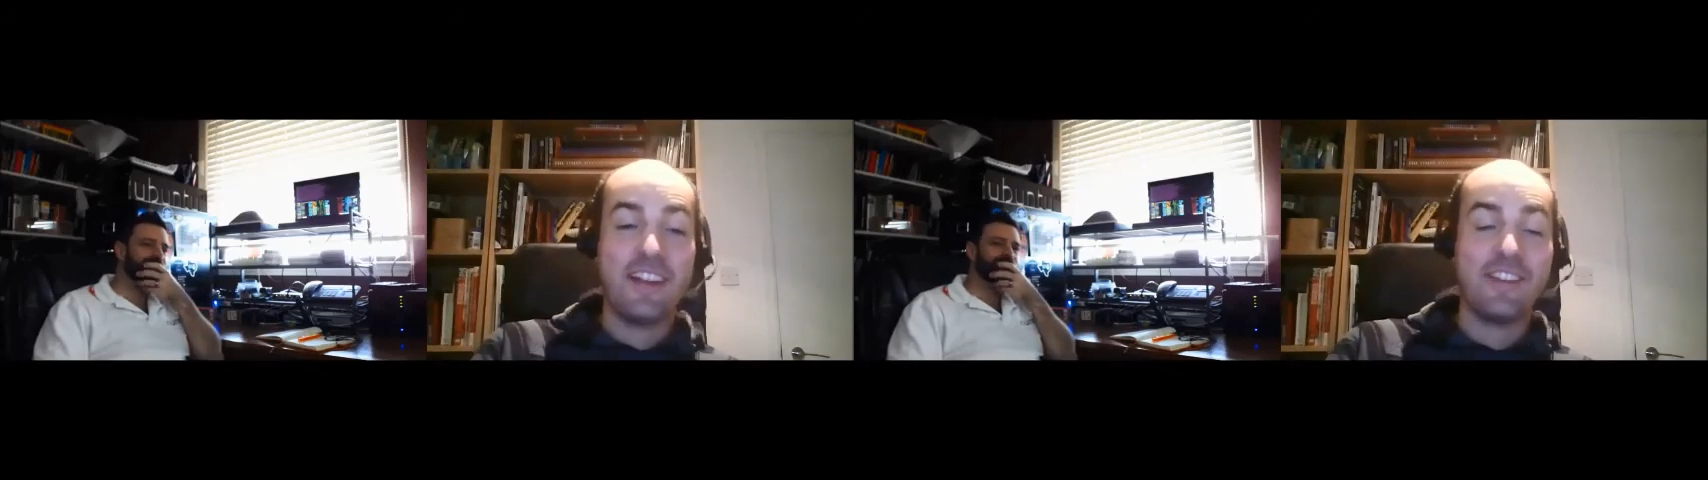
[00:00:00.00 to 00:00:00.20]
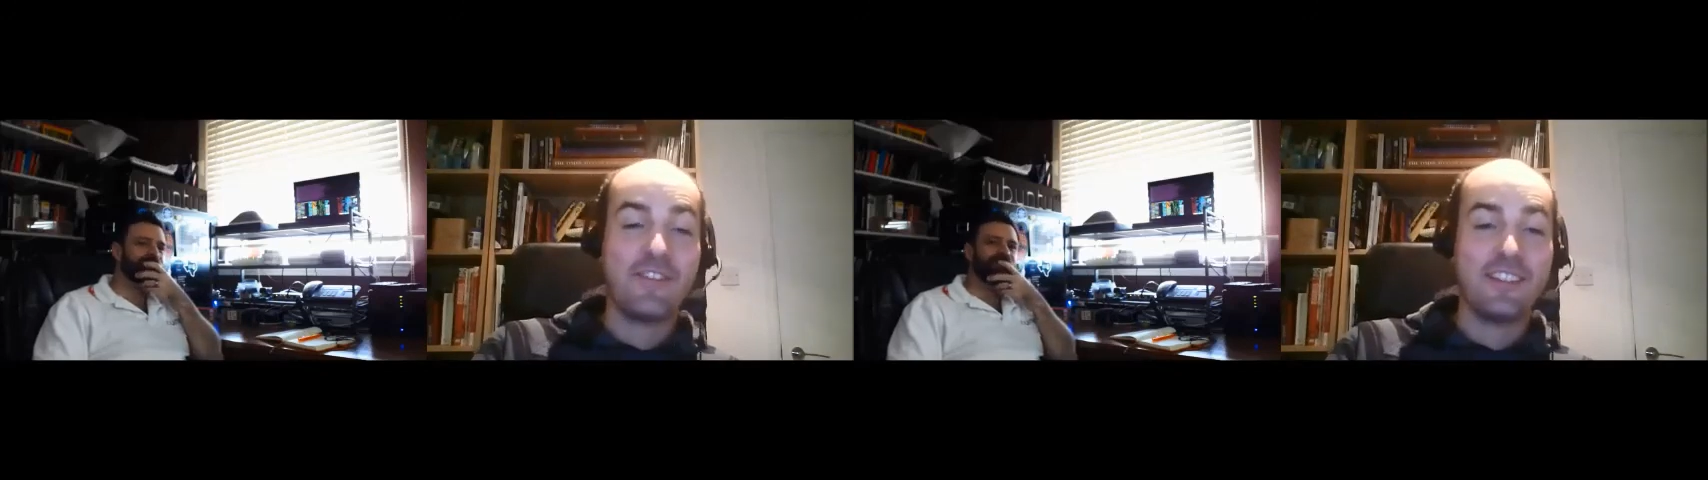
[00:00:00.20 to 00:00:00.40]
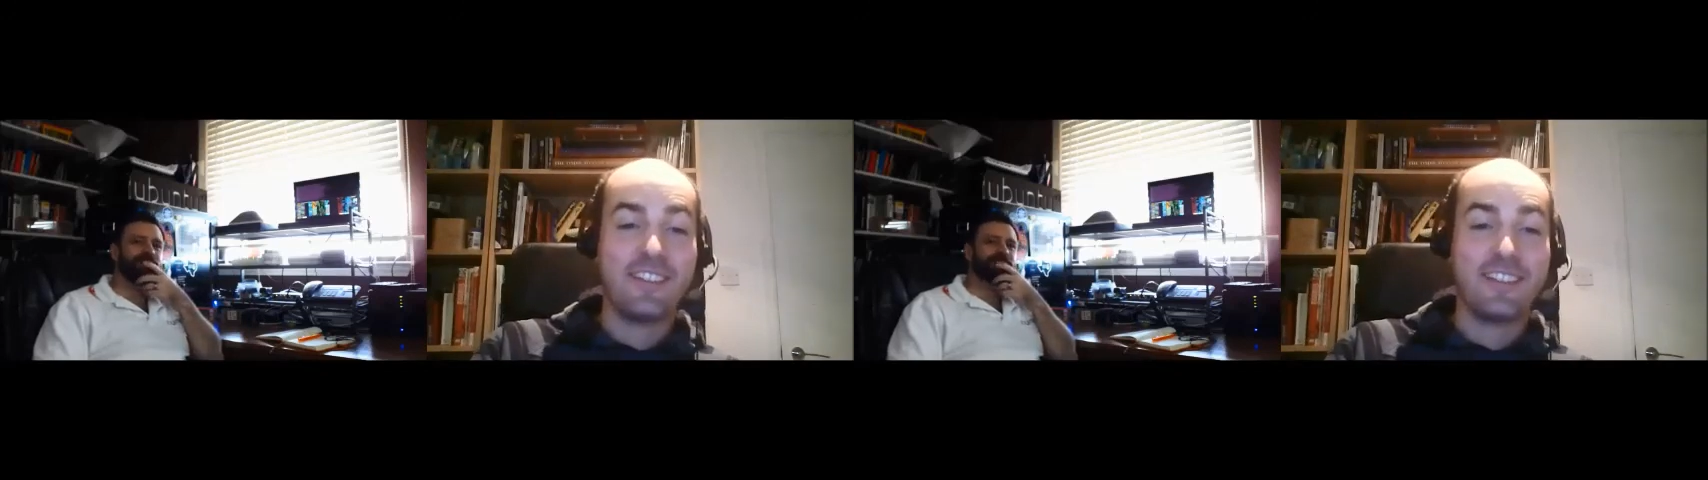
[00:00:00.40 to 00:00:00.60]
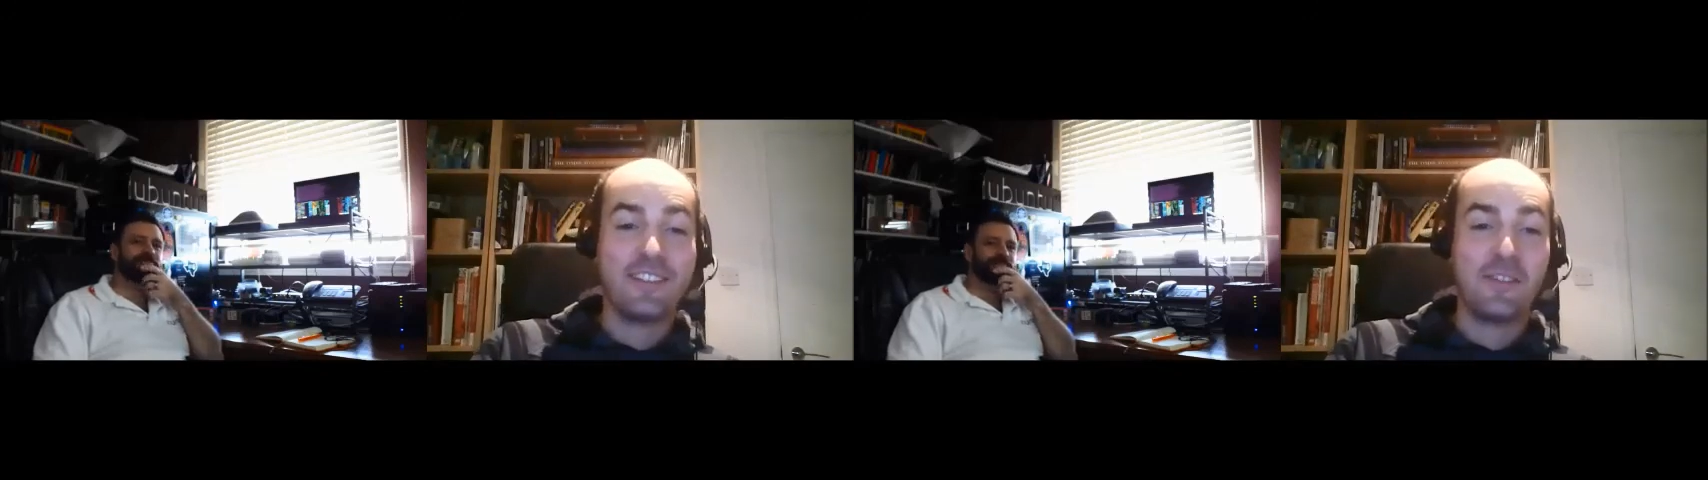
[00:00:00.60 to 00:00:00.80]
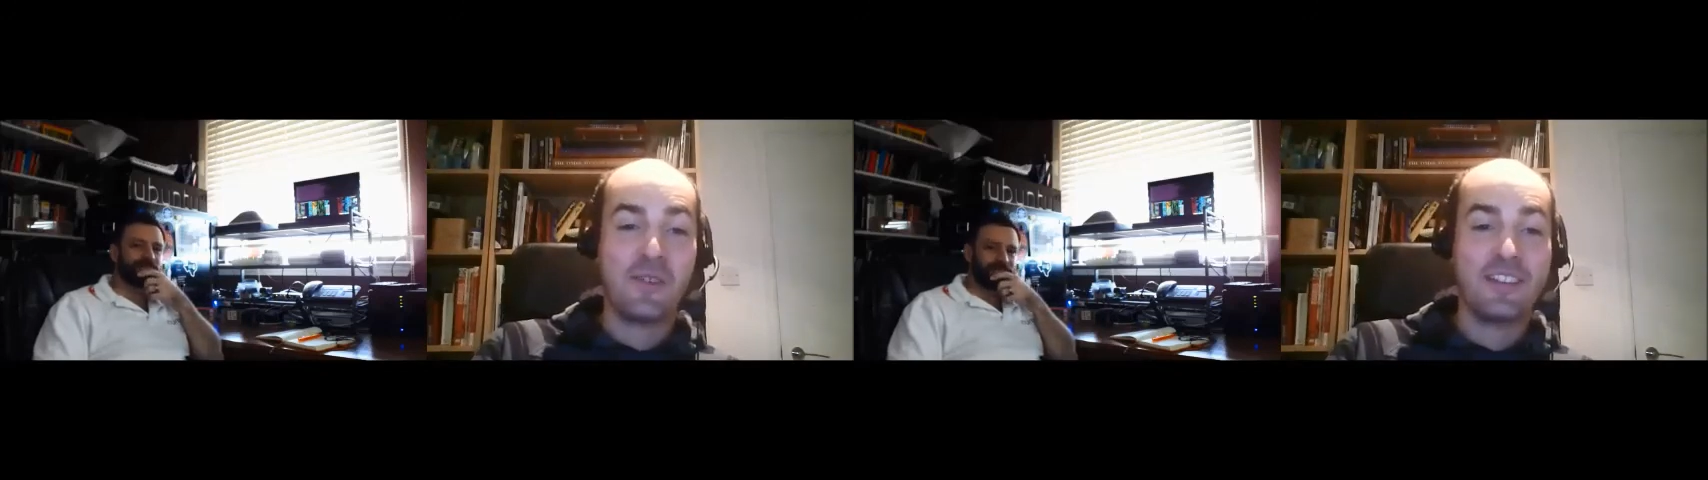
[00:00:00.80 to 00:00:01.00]
interesting
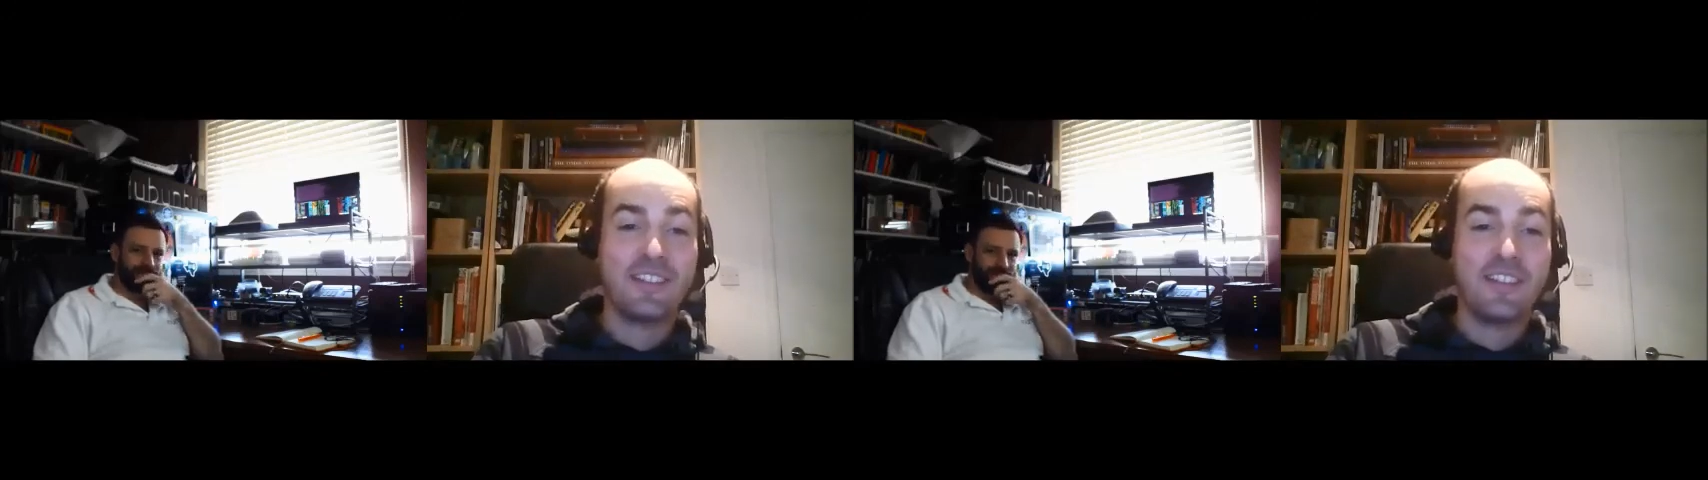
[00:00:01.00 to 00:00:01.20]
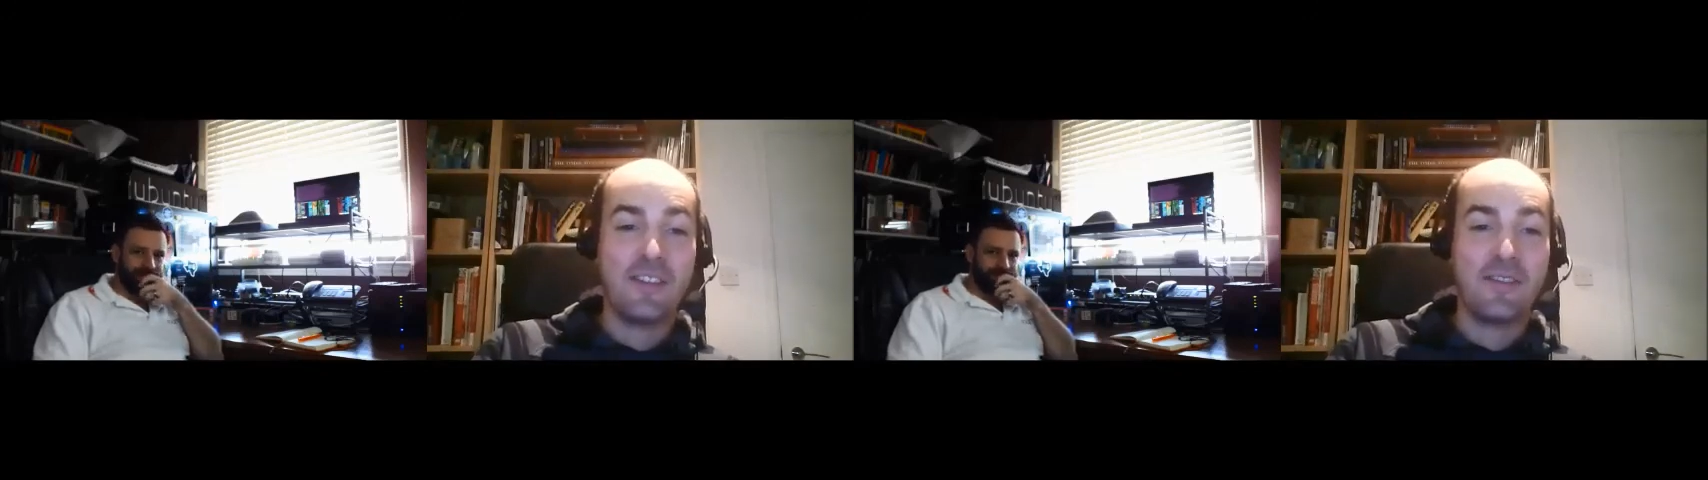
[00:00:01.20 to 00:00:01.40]
talking to you.